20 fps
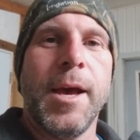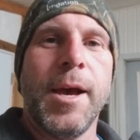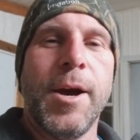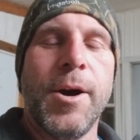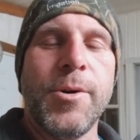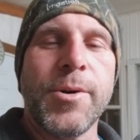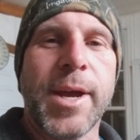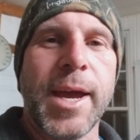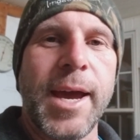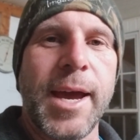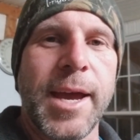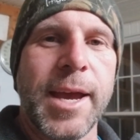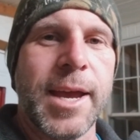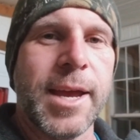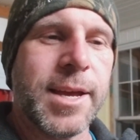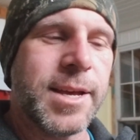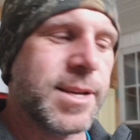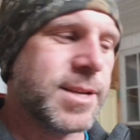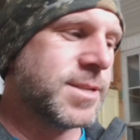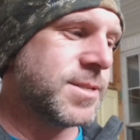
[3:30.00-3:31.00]
Okay,
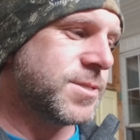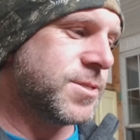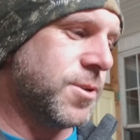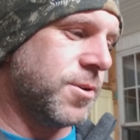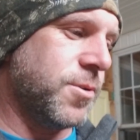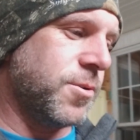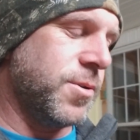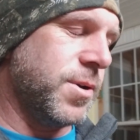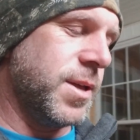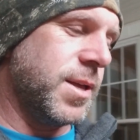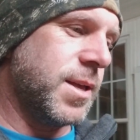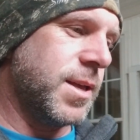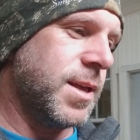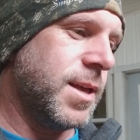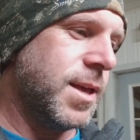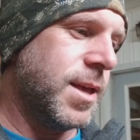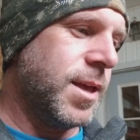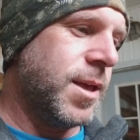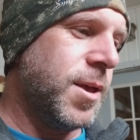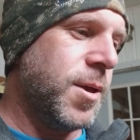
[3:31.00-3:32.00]
so
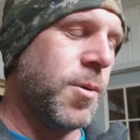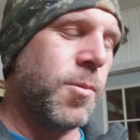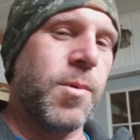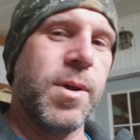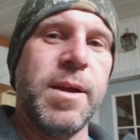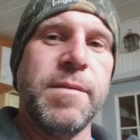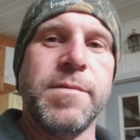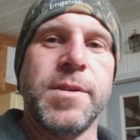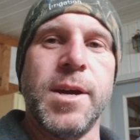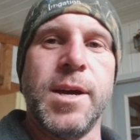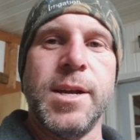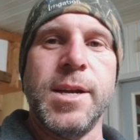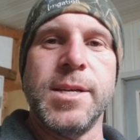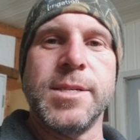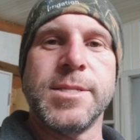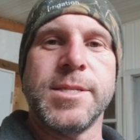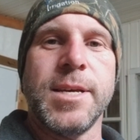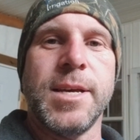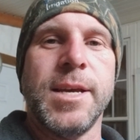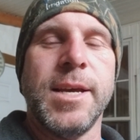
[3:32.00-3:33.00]
what I've done
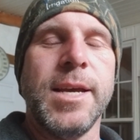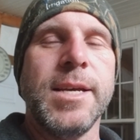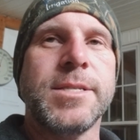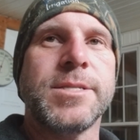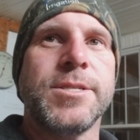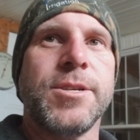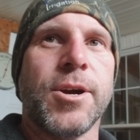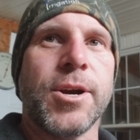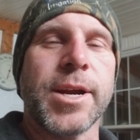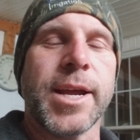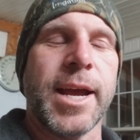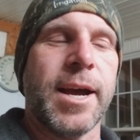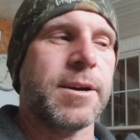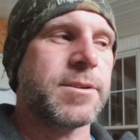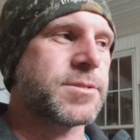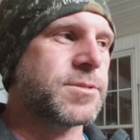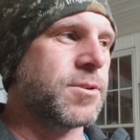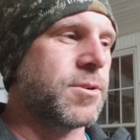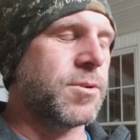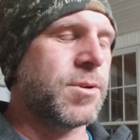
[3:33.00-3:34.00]
is, it's dark
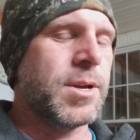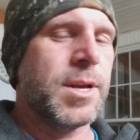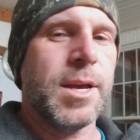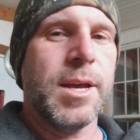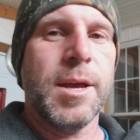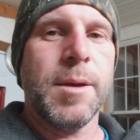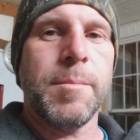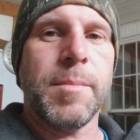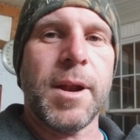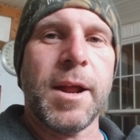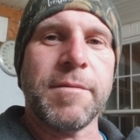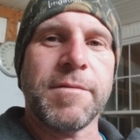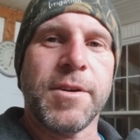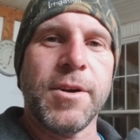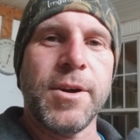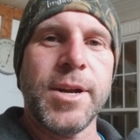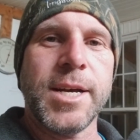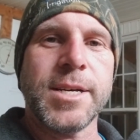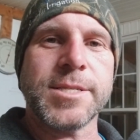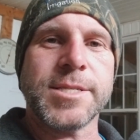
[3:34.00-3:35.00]
out, so, but I've
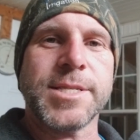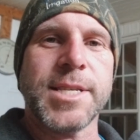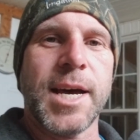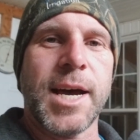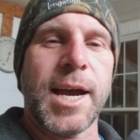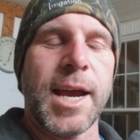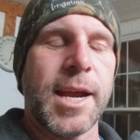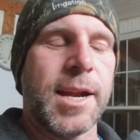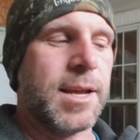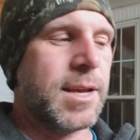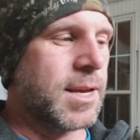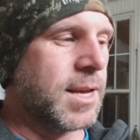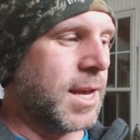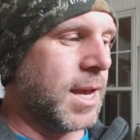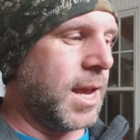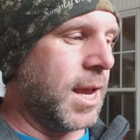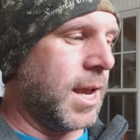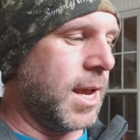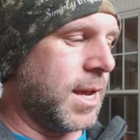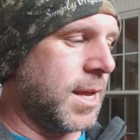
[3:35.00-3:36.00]
gone outside
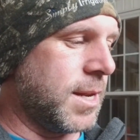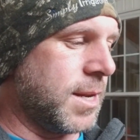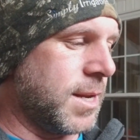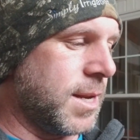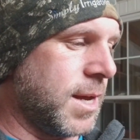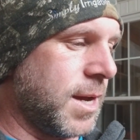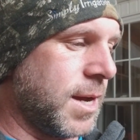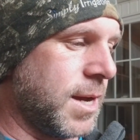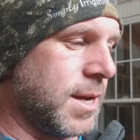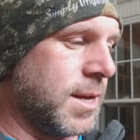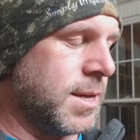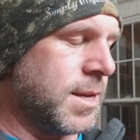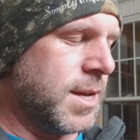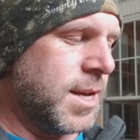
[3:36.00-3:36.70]
and uh,